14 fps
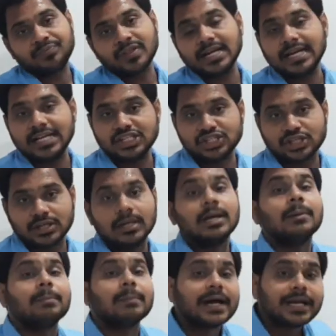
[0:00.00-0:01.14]

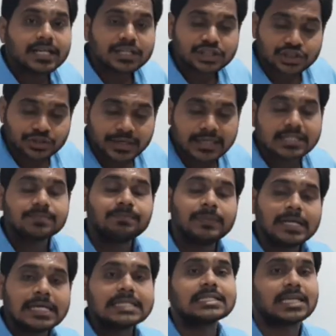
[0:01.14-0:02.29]
relation. My dear students,
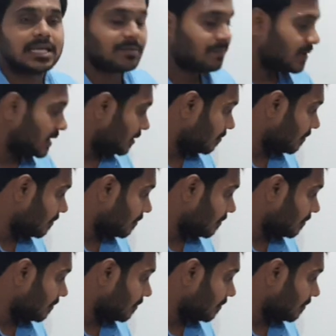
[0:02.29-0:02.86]
please keep in